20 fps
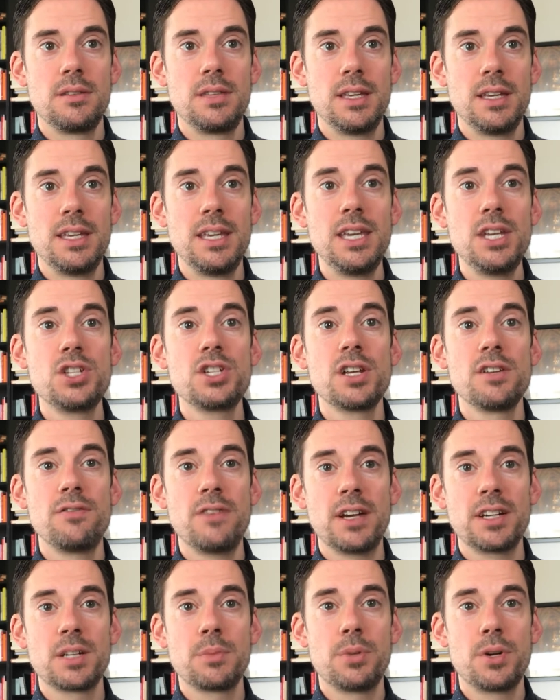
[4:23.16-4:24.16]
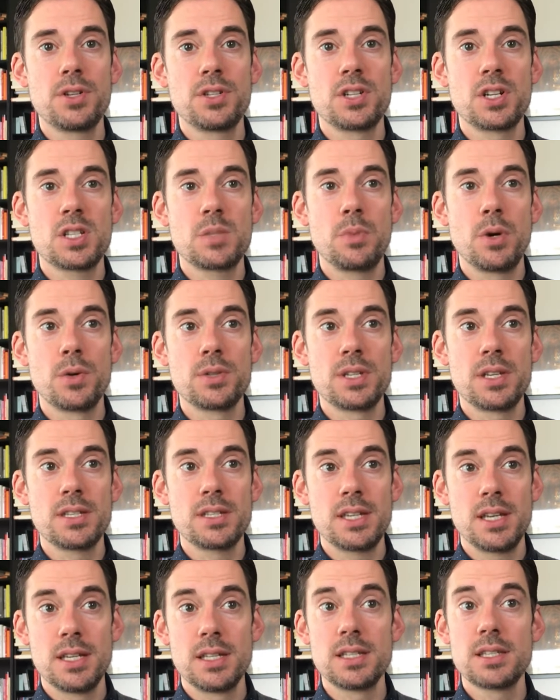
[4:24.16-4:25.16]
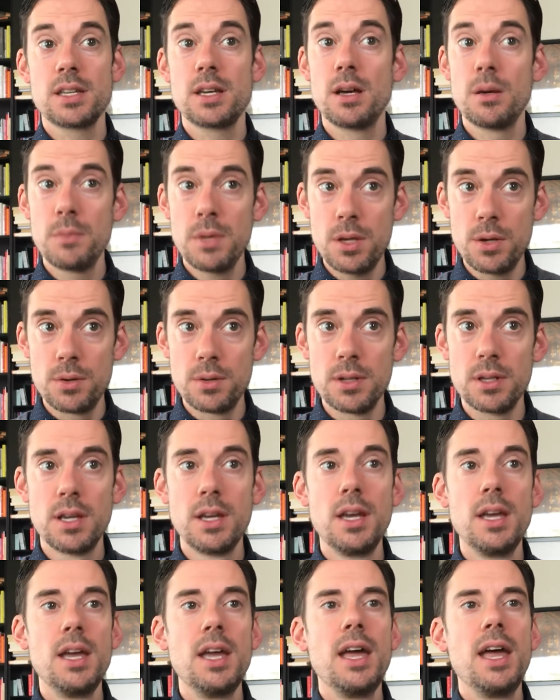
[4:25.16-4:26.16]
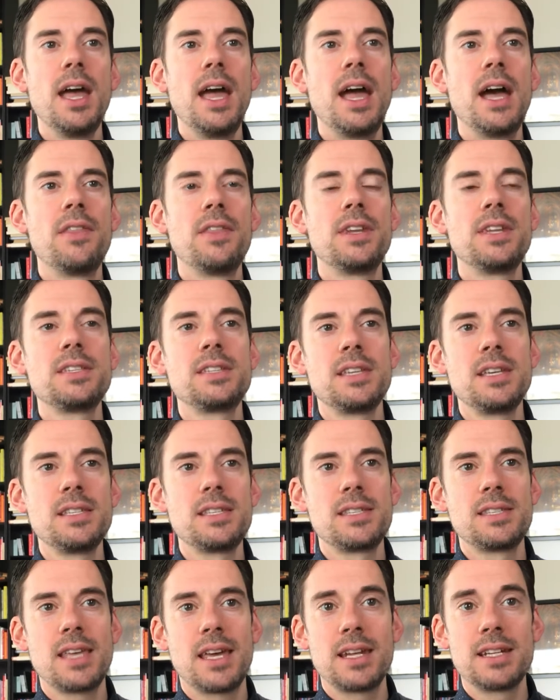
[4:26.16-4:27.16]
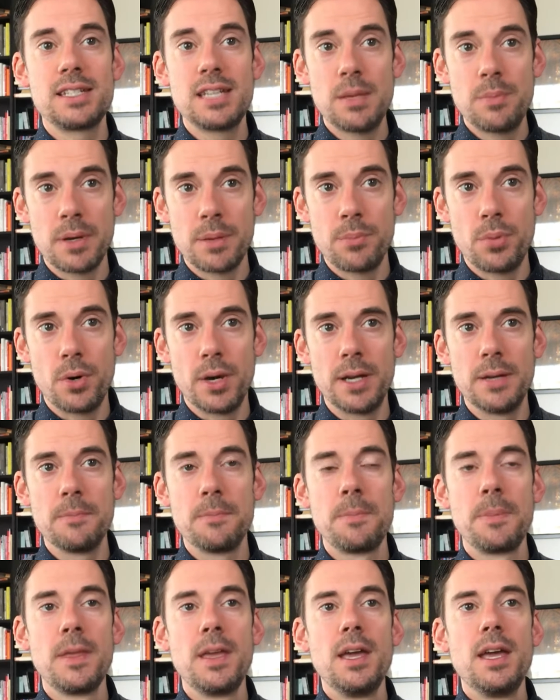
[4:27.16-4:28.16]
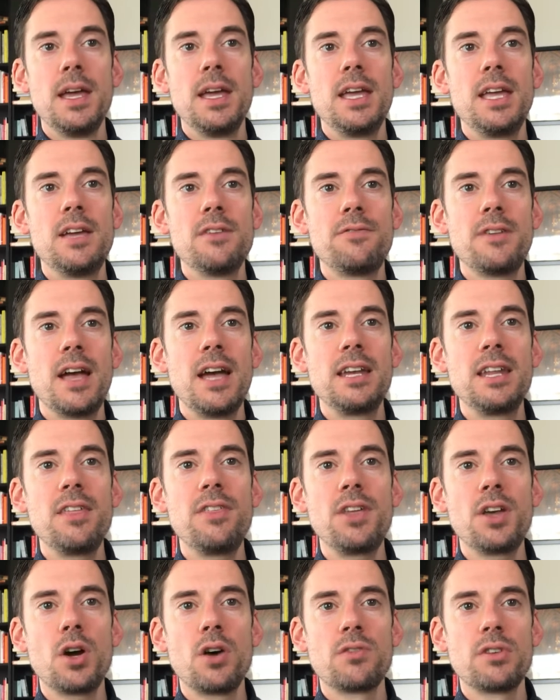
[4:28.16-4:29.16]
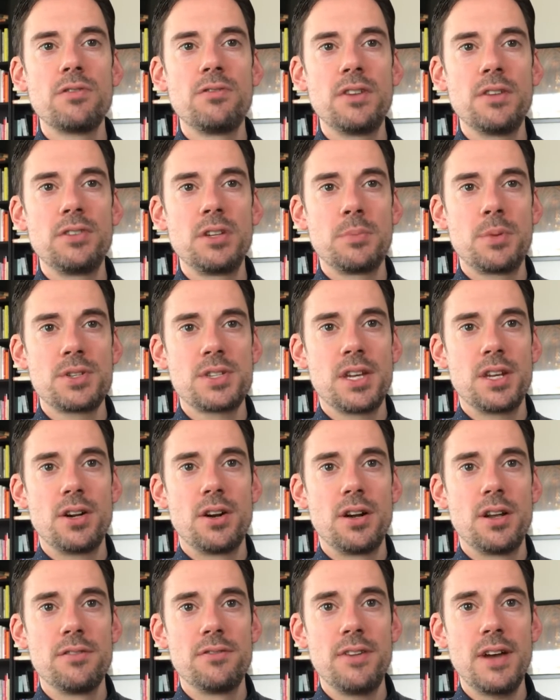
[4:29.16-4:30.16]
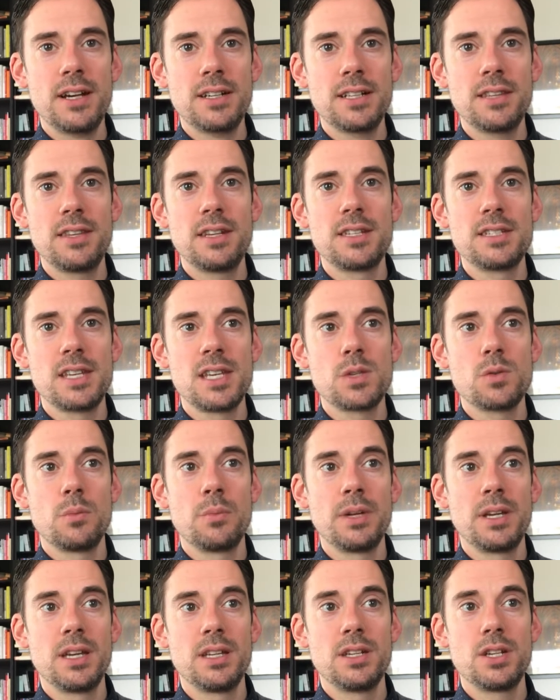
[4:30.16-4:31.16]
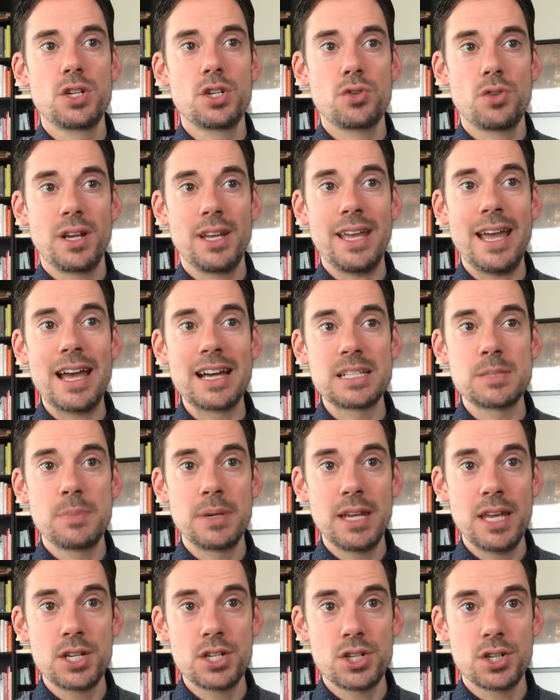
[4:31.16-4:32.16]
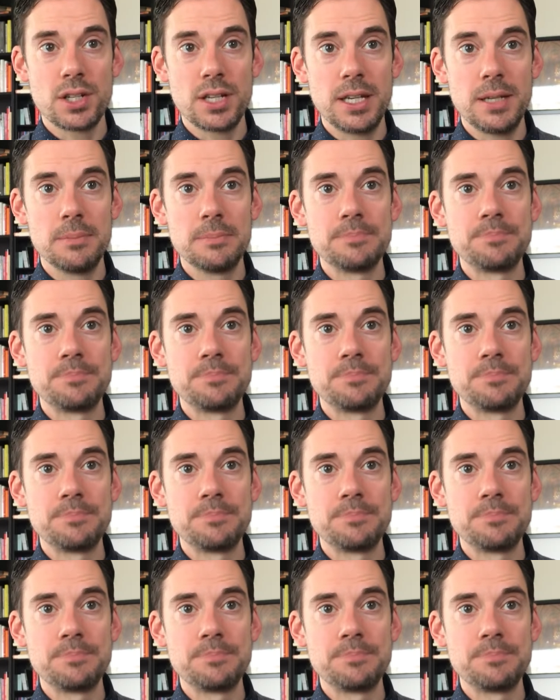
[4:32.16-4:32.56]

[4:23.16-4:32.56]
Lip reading: each infected person exposes is immune, and the disease is at a tipping point. If anything over 50% are infected, the disease will begin to shrink exponentially.